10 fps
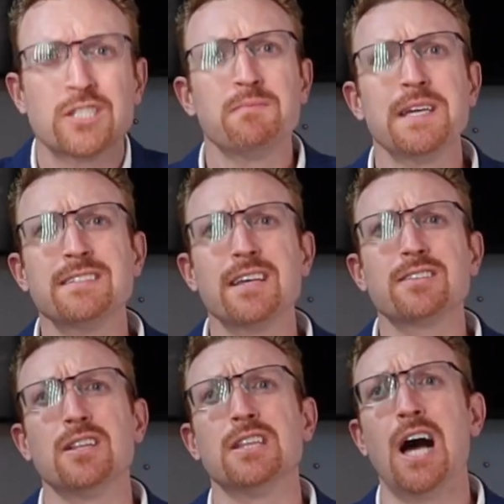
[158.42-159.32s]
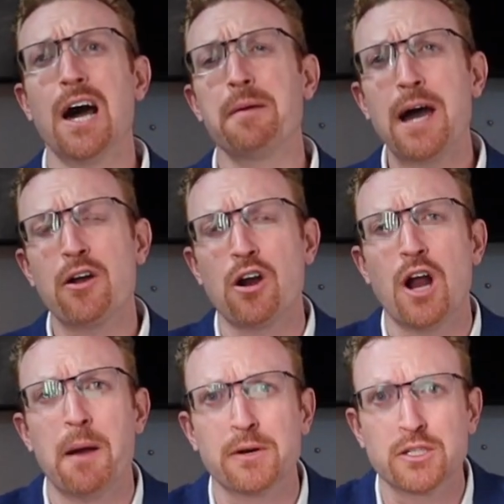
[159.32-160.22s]
to me says a lot about our
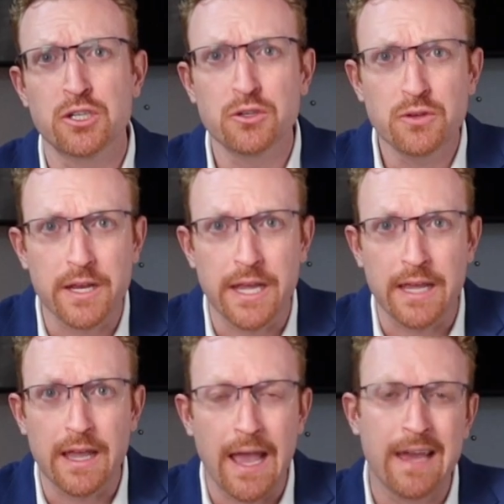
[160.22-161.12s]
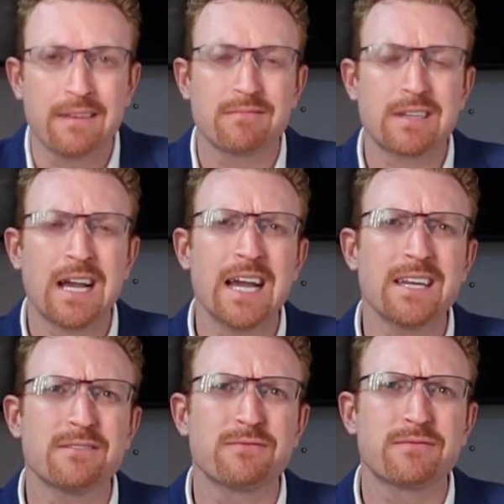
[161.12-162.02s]
opportunity, and
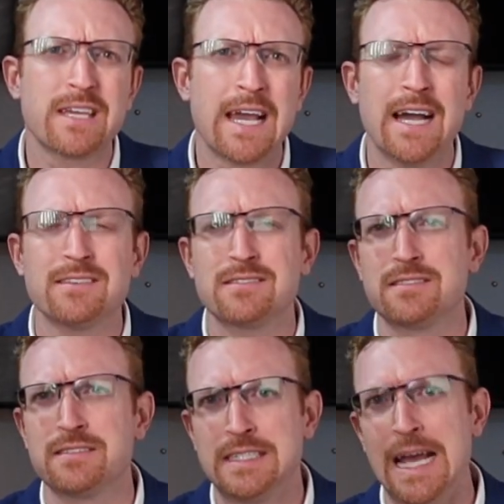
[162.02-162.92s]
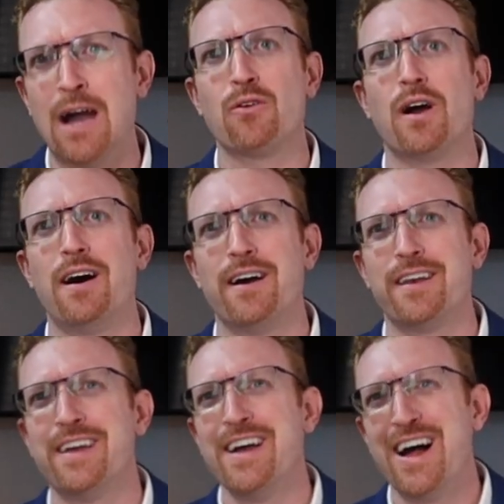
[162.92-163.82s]
kind of casts doubt
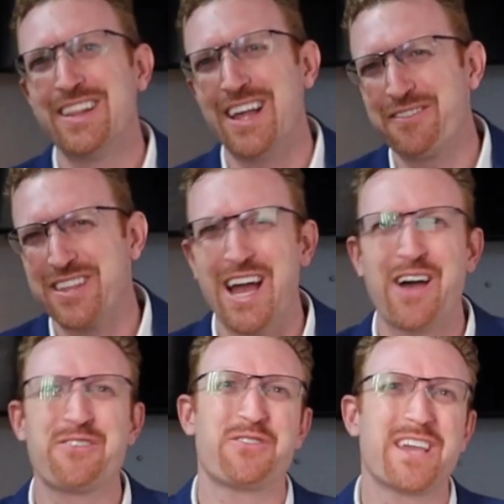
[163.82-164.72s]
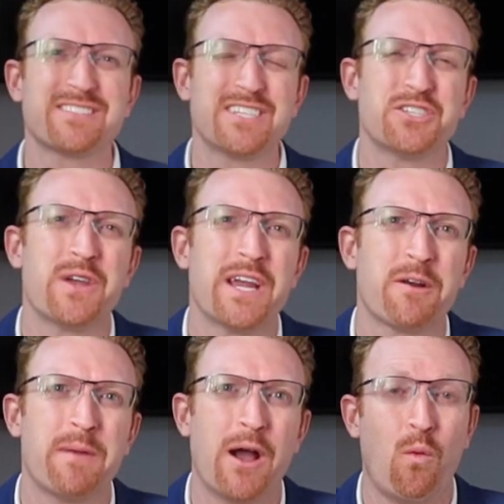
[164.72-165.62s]
on a lot of the other things that you
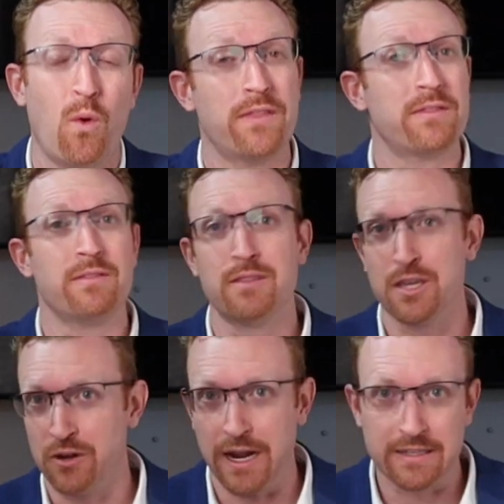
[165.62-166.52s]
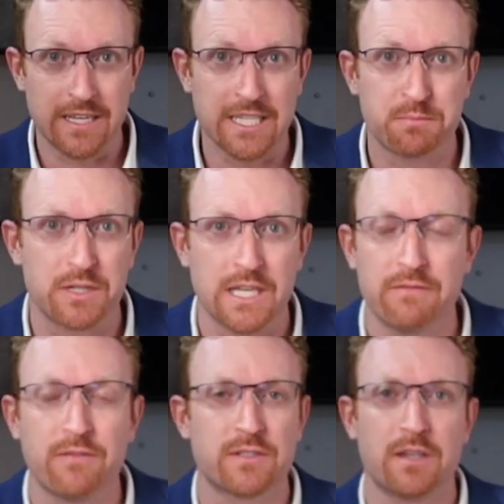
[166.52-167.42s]
hear about what the United States
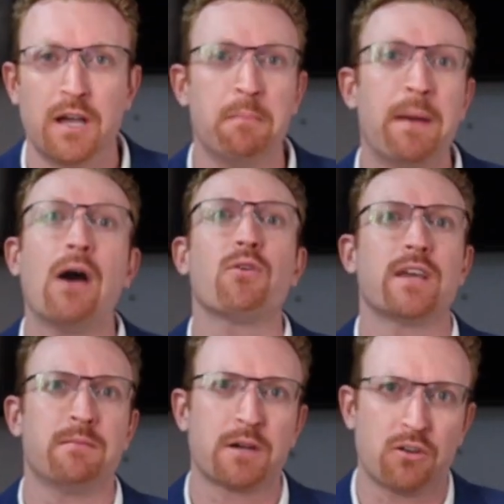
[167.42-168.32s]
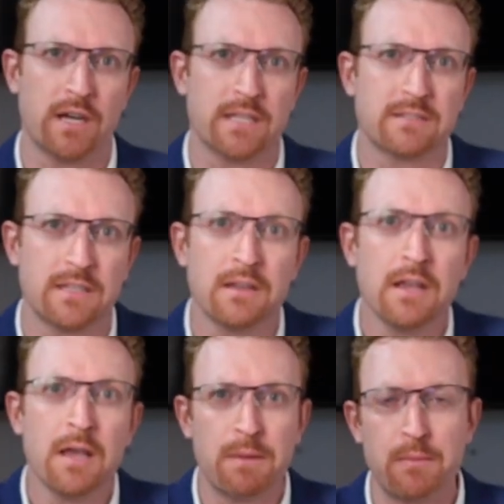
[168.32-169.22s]
believed was about immigrants and
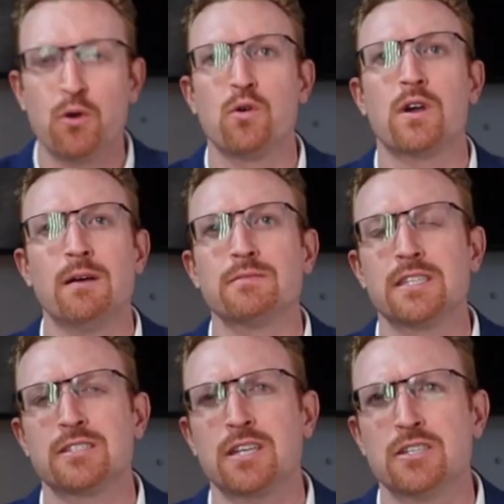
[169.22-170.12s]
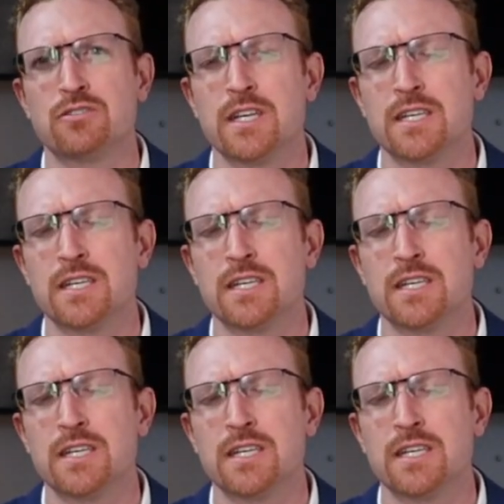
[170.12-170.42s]
people who come to this country.